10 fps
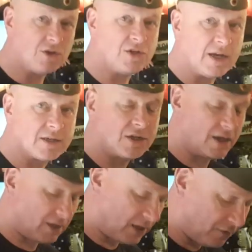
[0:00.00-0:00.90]

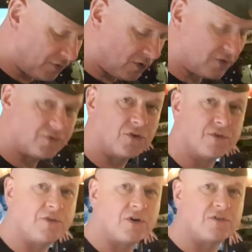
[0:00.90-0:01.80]
jacket. They had a 44 and
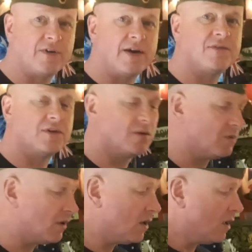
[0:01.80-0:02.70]
a 45 dated
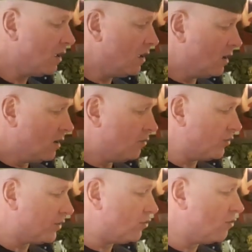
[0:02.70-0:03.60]
one. But
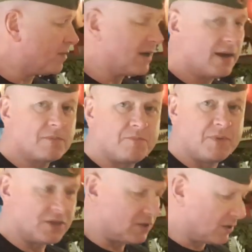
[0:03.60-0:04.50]
the home guard
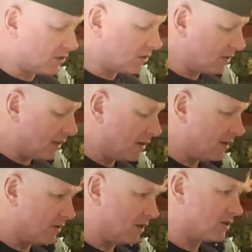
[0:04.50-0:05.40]
business
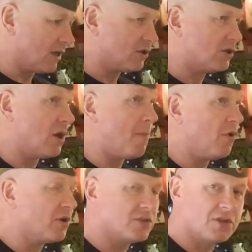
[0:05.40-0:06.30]
and the attached
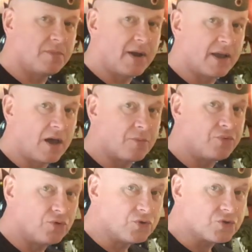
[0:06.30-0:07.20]
pockets on the back had a
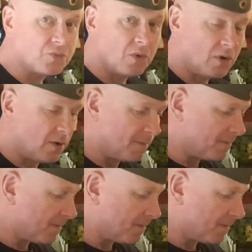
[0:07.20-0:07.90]
post-war